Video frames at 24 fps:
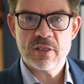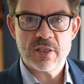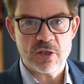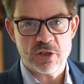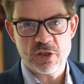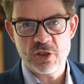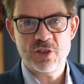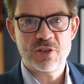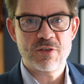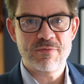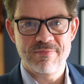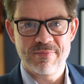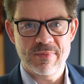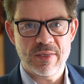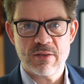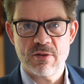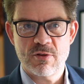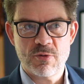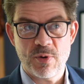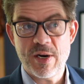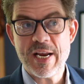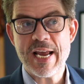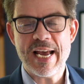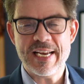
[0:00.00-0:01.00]
there's
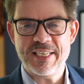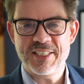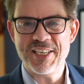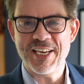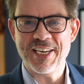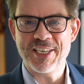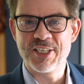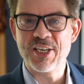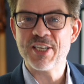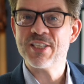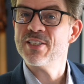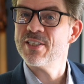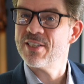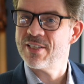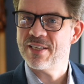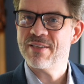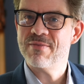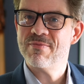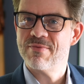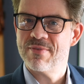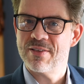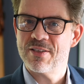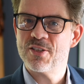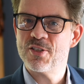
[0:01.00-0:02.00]
3 A sections,
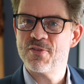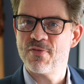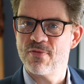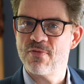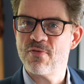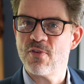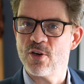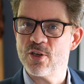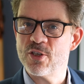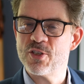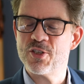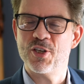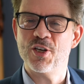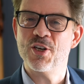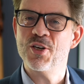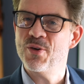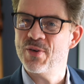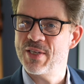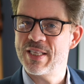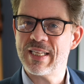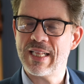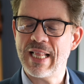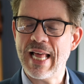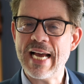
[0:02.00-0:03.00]
the first 2
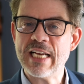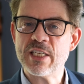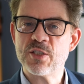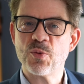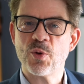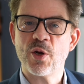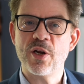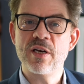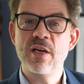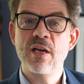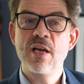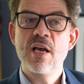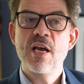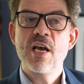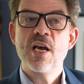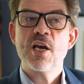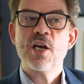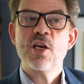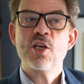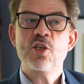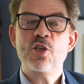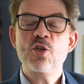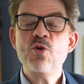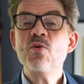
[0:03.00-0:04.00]
and the last one,
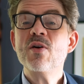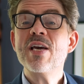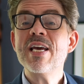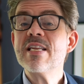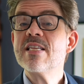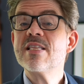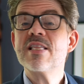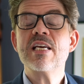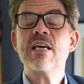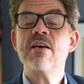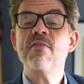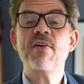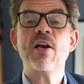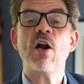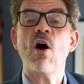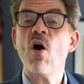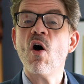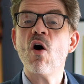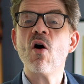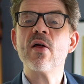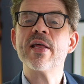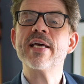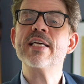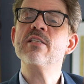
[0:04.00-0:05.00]
you can think of it
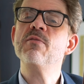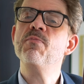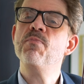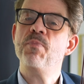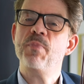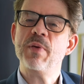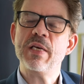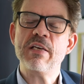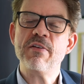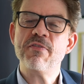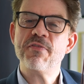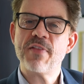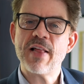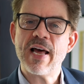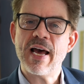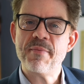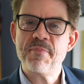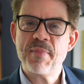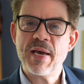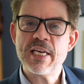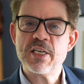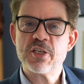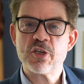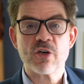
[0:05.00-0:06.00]
all as B flat
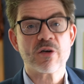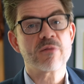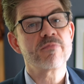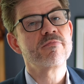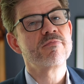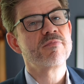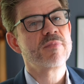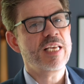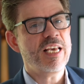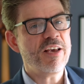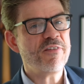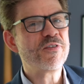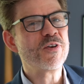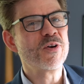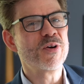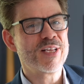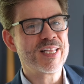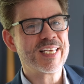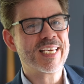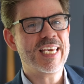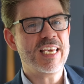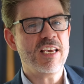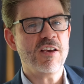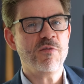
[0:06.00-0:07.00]
major, if you're in
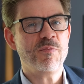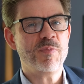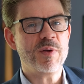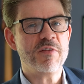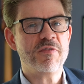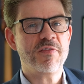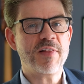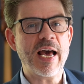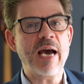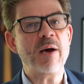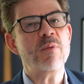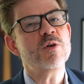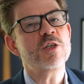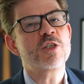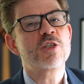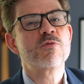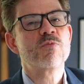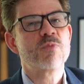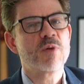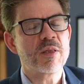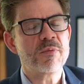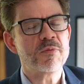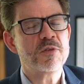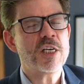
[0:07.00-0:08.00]
the key of B flat, which
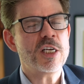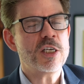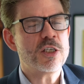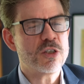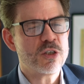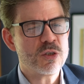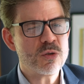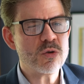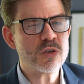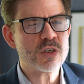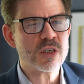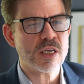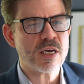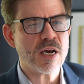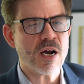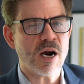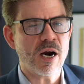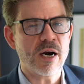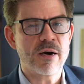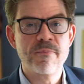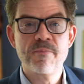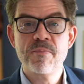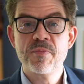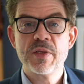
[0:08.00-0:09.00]
rhythm changes usually
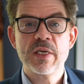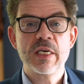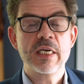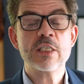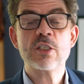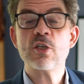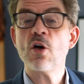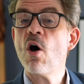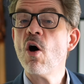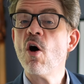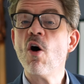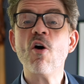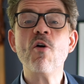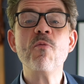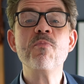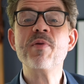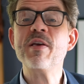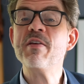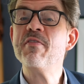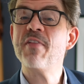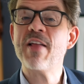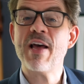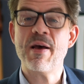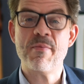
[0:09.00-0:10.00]
are. It's all
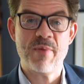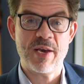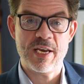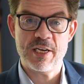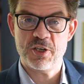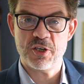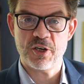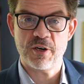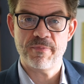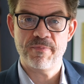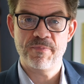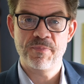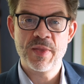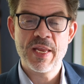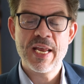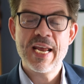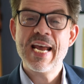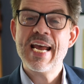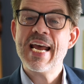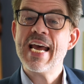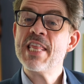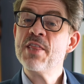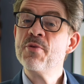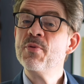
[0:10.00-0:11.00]
B flat major.
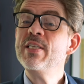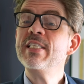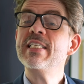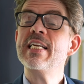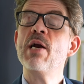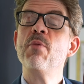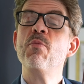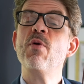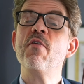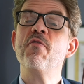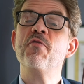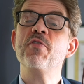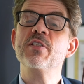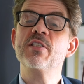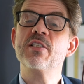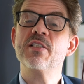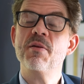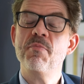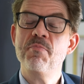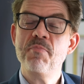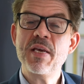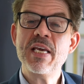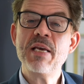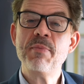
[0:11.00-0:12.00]
And the reason I reference the
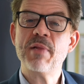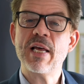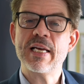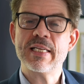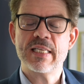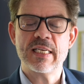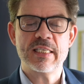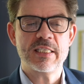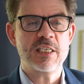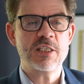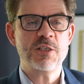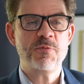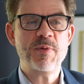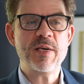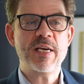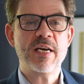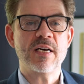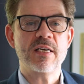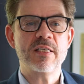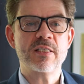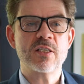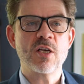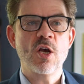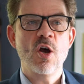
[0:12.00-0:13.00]
meme like this is
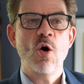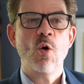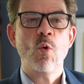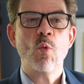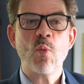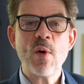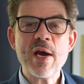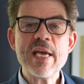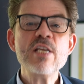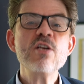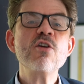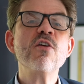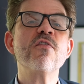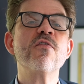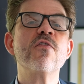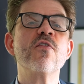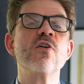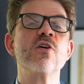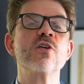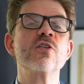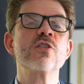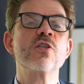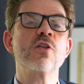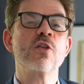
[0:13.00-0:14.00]
because when you're
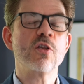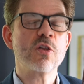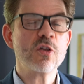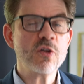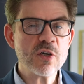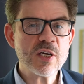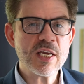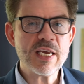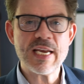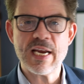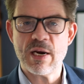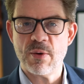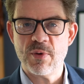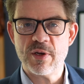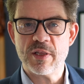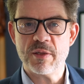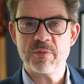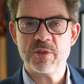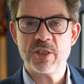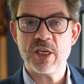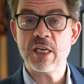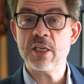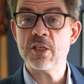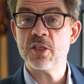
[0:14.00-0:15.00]
first looking at
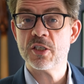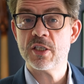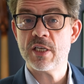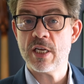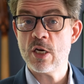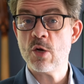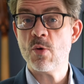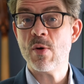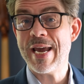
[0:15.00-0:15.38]
rhythm changes and you